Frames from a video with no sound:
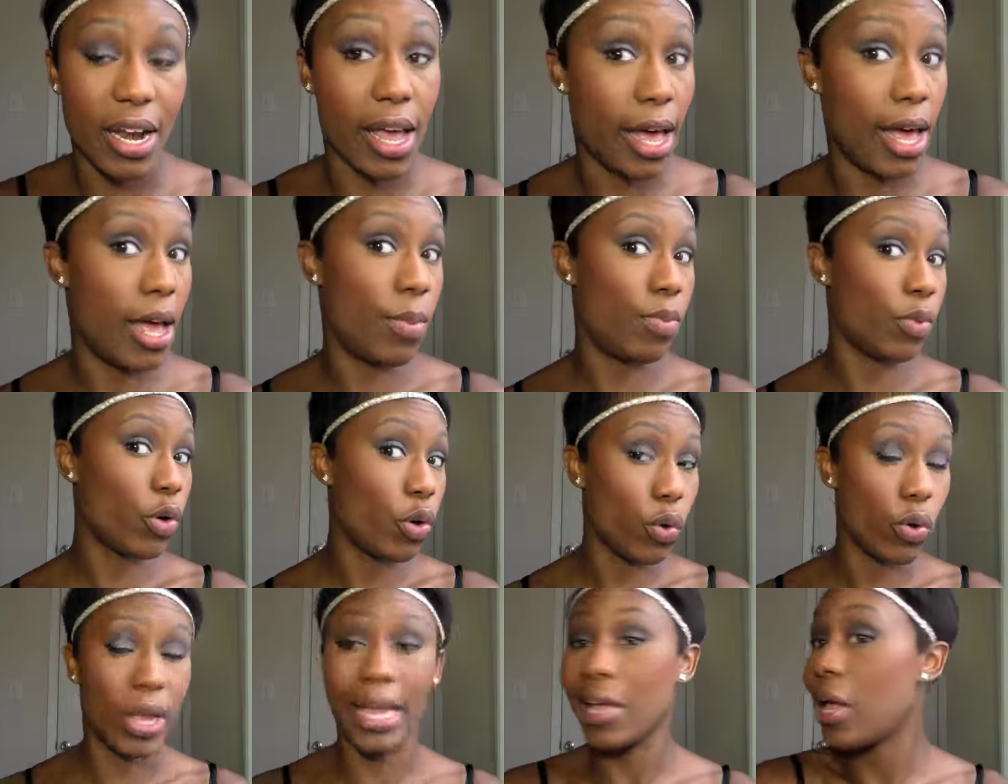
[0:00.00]
And I'm
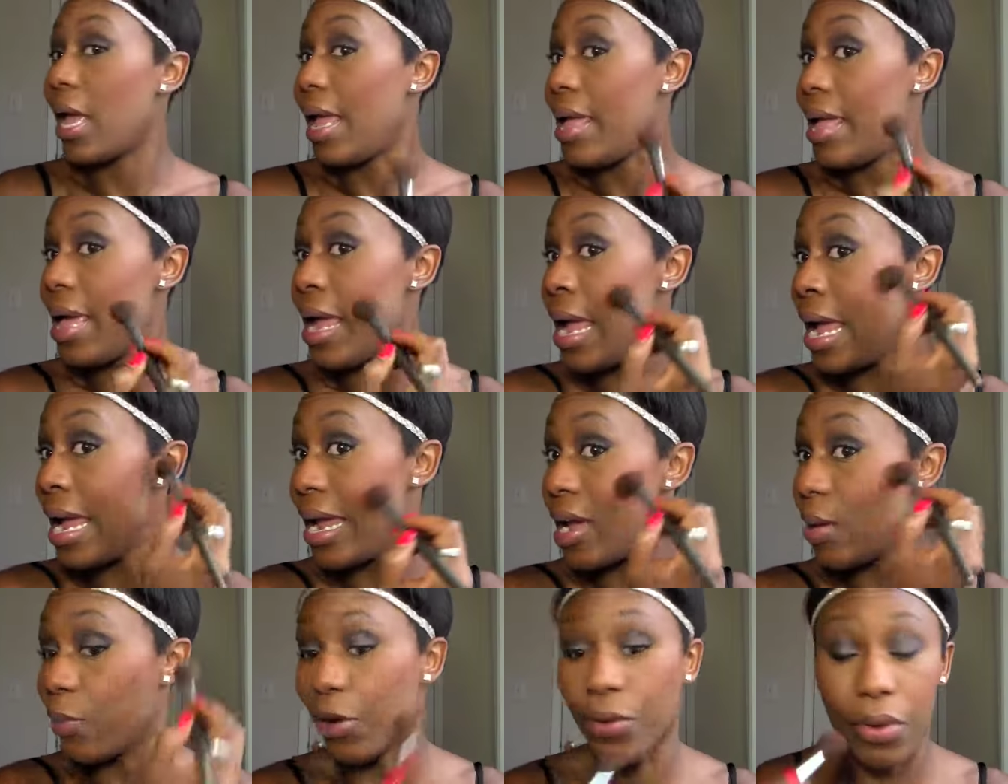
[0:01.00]
going
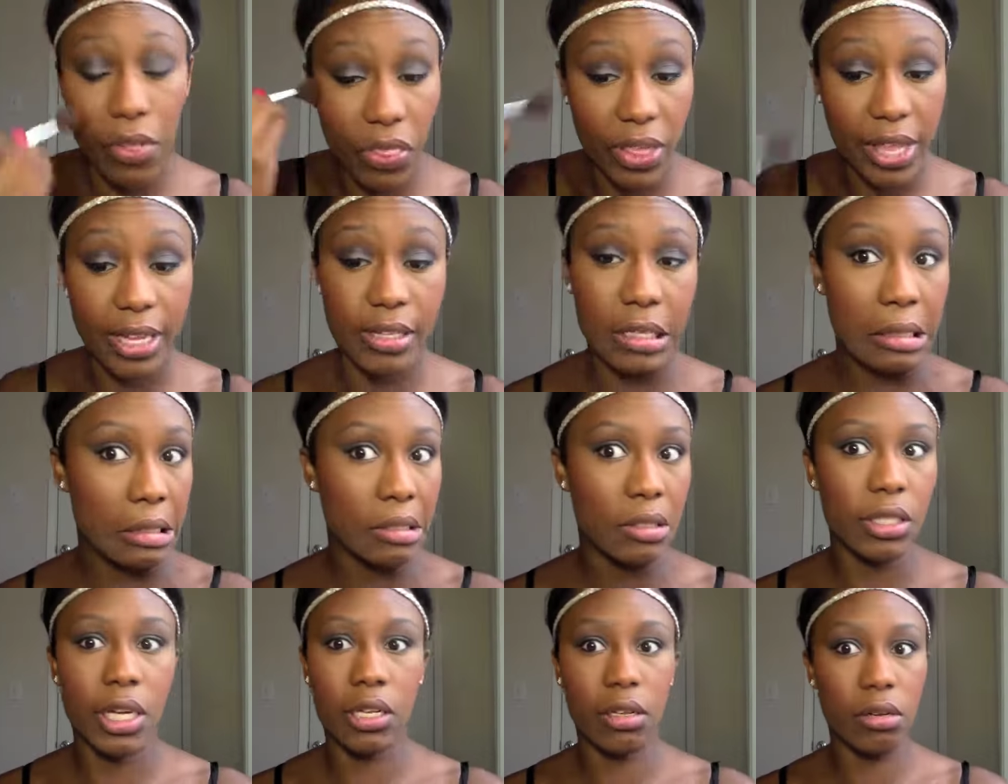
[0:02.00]
hammer with this.
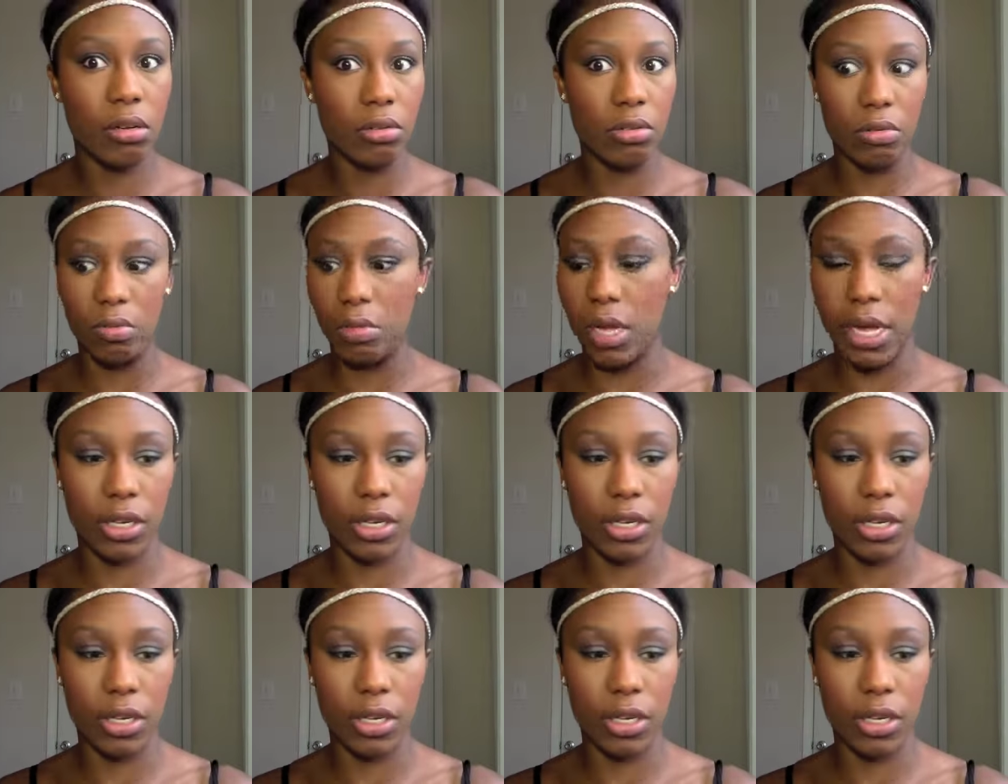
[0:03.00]
A little too